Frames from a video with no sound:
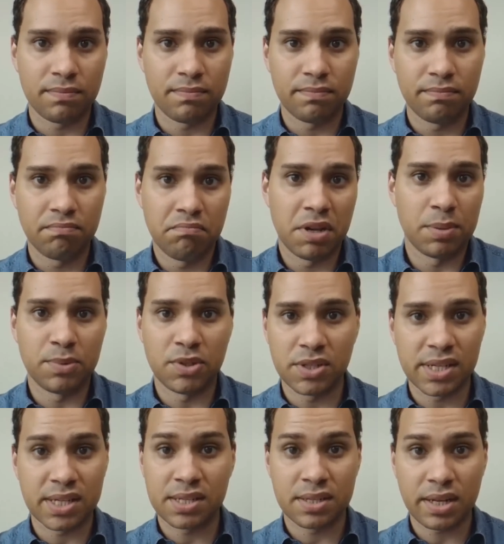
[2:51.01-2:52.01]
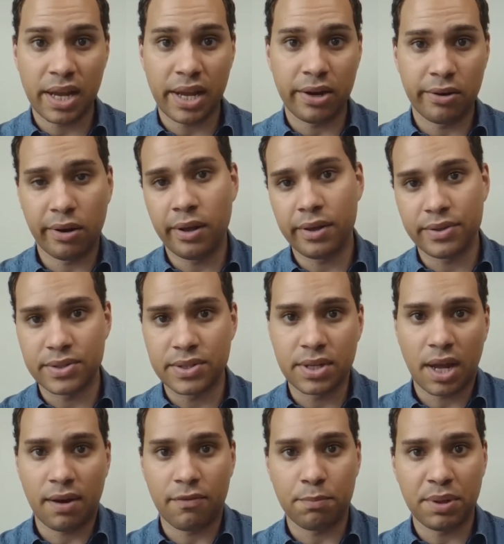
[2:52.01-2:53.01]
a minimalist site or oh this is
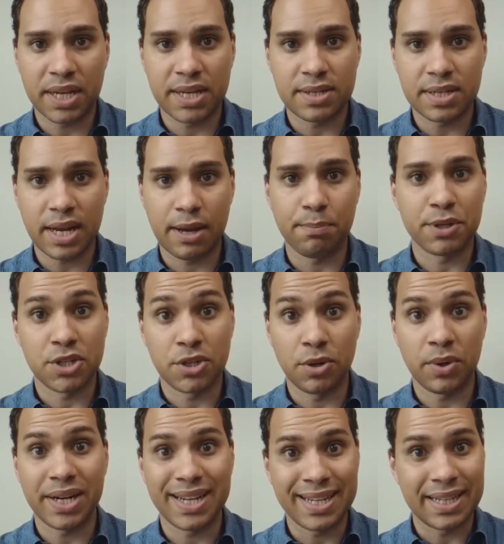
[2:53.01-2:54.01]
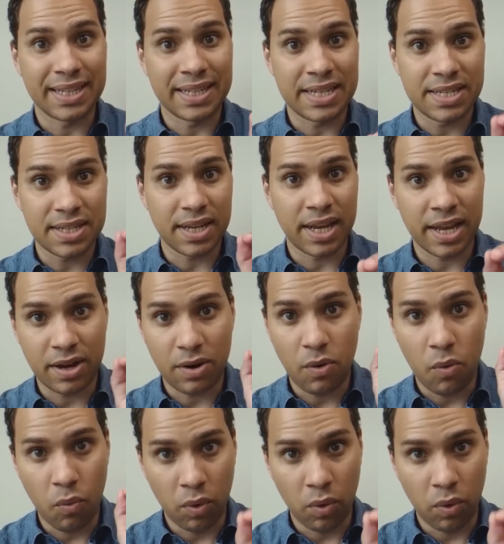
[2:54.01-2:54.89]
kind of a plain site but you know what at least it